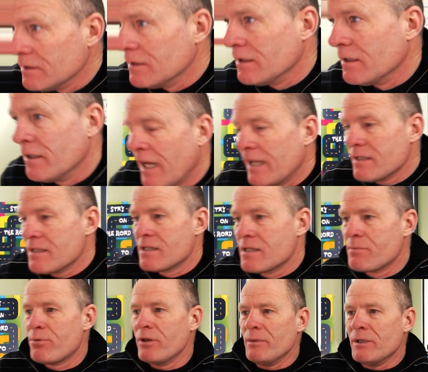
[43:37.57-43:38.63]
that's
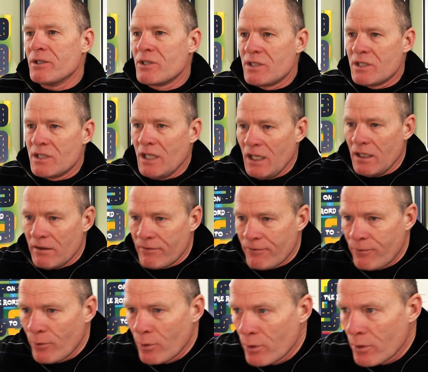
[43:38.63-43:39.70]
pretty much it
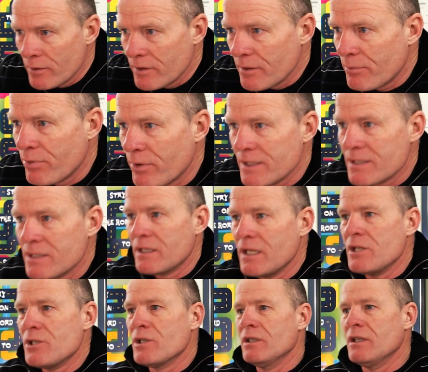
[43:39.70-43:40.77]
for the
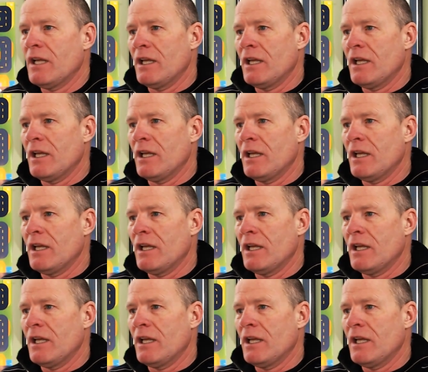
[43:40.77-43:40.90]
presentation.